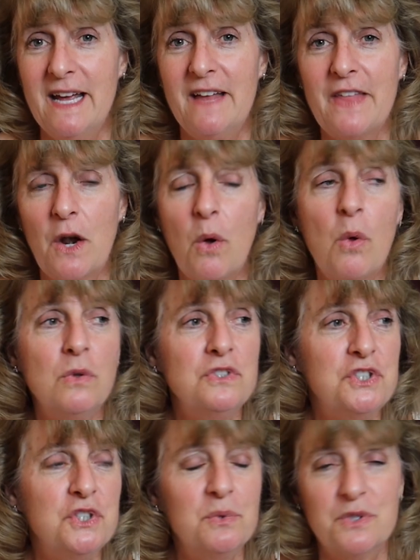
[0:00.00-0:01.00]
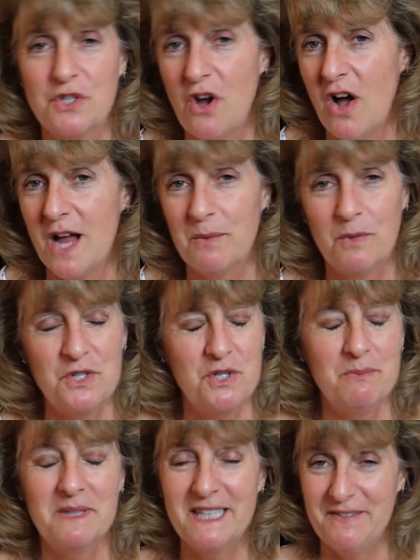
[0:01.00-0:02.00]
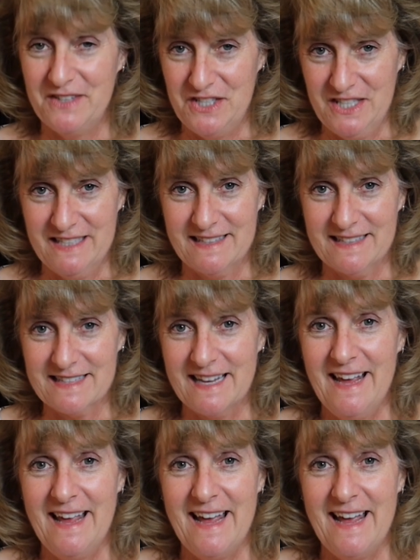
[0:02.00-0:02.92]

And that old you was gone once you believe in Jesus.